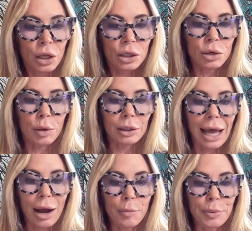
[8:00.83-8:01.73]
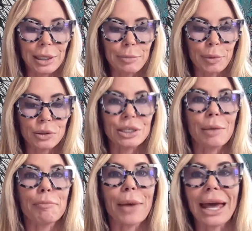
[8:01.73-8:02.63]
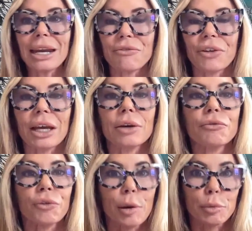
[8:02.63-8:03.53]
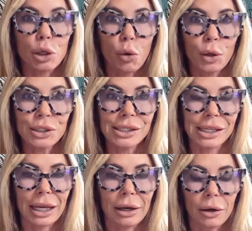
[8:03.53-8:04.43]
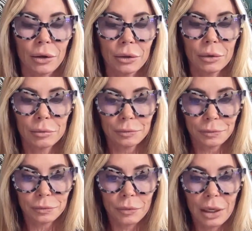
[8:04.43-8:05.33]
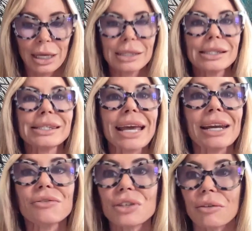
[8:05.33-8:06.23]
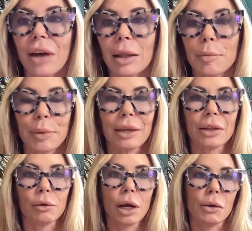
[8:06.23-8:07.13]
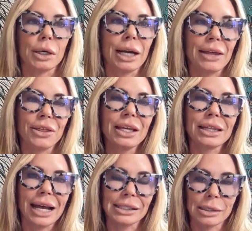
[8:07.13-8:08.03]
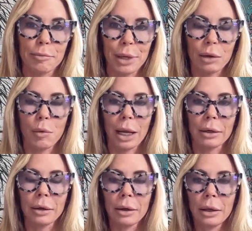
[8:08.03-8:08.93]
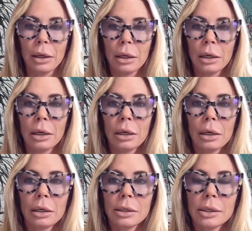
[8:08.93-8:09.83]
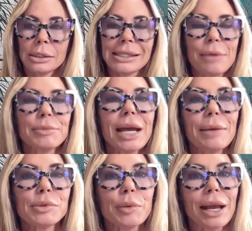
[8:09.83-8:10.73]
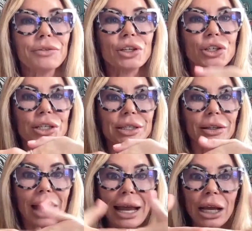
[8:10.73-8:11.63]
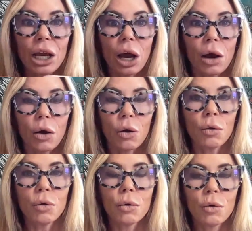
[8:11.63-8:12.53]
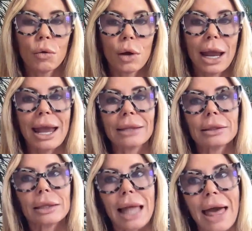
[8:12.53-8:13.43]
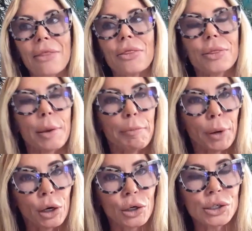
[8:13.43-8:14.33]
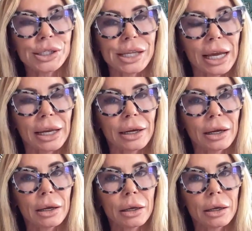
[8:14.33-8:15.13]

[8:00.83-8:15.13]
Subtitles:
you allow people to benefit from your skill instead of developing their own. And I think that's a big one. Sometimes we have to just let go and let the person